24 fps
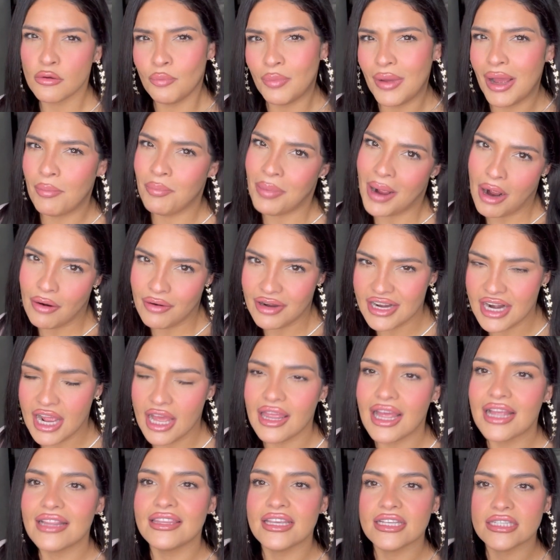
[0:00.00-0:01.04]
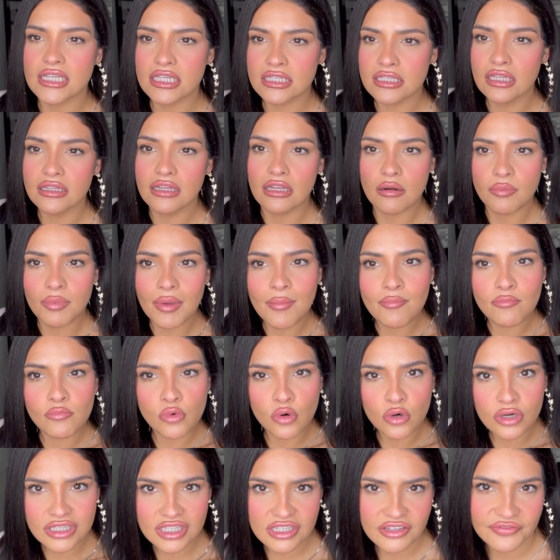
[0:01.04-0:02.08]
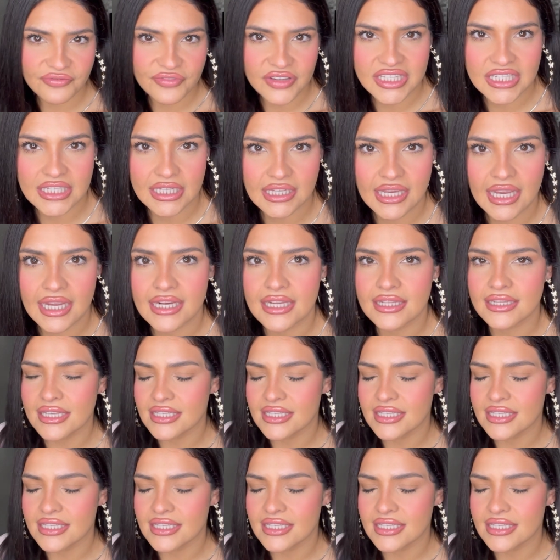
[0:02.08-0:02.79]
about not, this is a little bit more sophisticated.